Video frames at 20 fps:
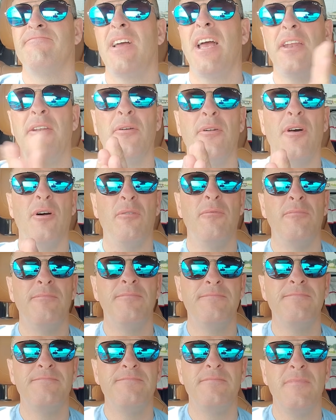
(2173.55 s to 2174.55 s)
I don't
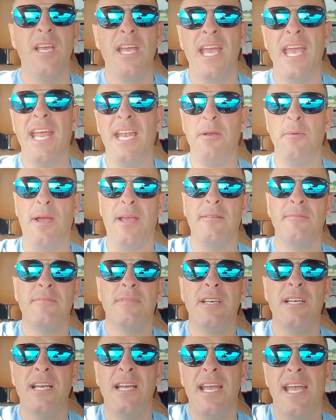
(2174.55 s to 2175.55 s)
know. Anyway,
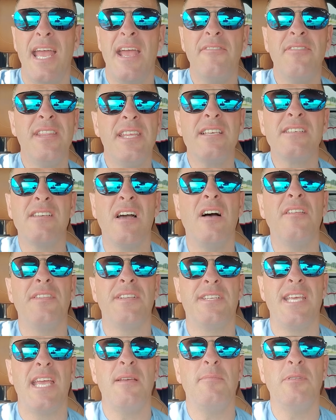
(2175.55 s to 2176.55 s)
everything's on
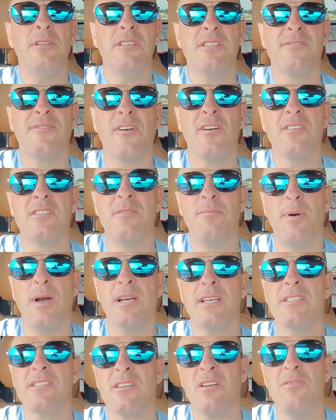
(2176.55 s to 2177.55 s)
the table as far as the
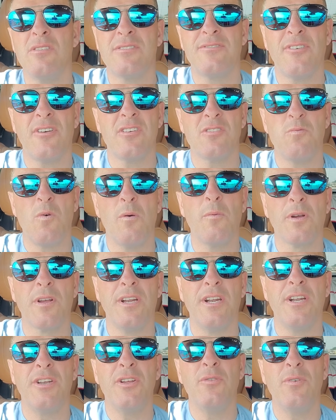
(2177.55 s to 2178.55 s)
buckets go, as far as what we're
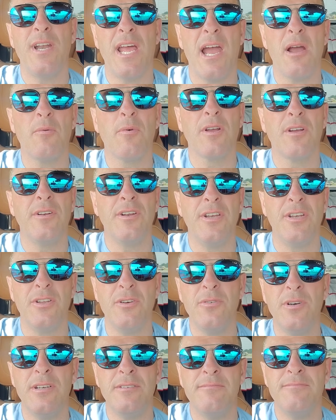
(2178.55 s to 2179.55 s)
going to do and how we're going to
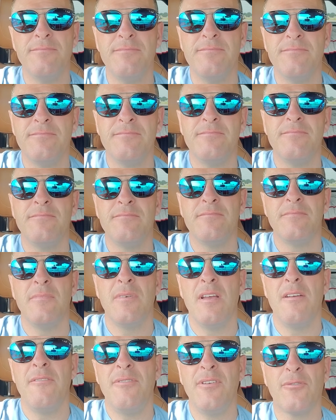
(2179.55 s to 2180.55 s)
do it.
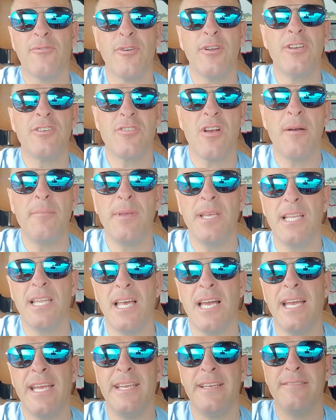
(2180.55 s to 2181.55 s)
Feel free to drop me a
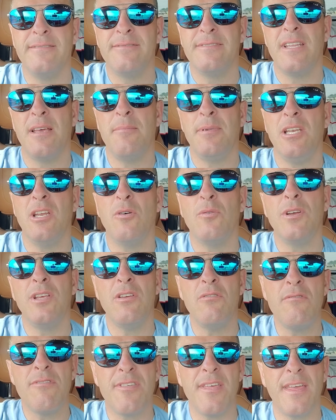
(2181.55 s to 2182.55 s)
line. Let me know what
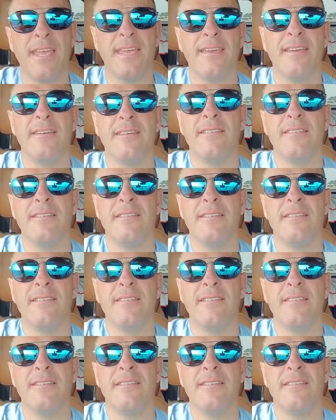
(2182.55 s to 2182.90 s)
you think.